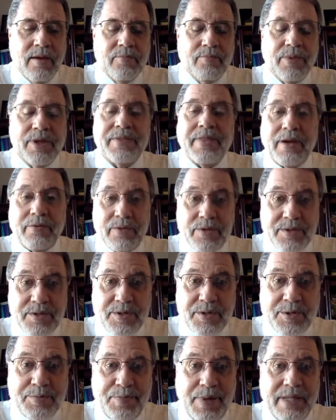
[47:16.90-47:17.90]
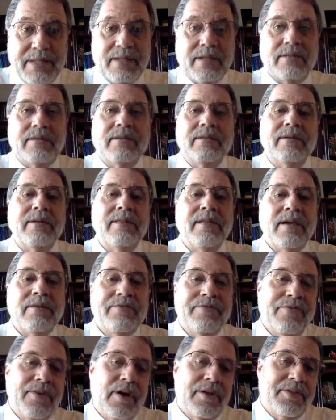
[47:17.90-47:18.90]
But they were suspended, and they
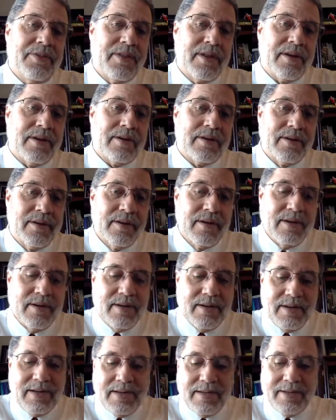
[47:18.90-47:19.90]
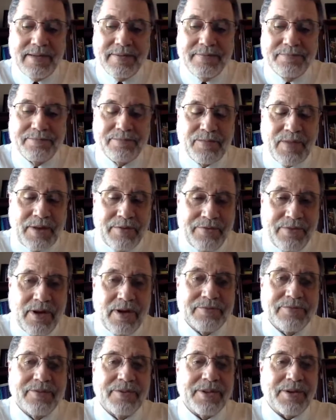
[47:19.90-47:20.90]
fought their they
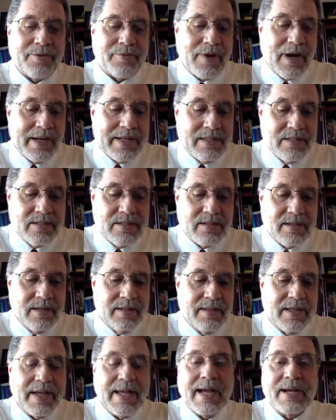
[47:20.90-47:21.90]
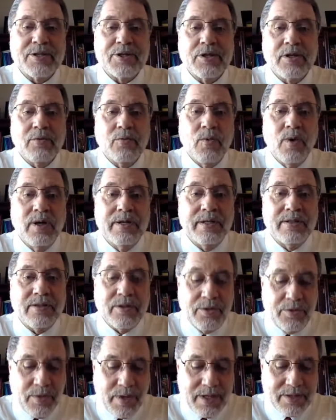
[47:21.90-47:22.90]
fought for their rights, and they actually won at
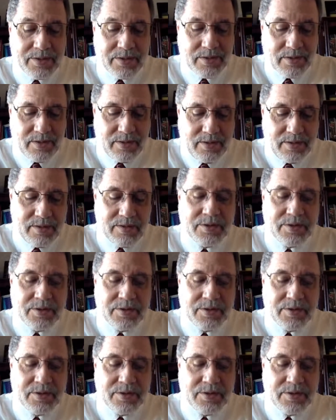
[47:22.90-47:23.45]
the U.S.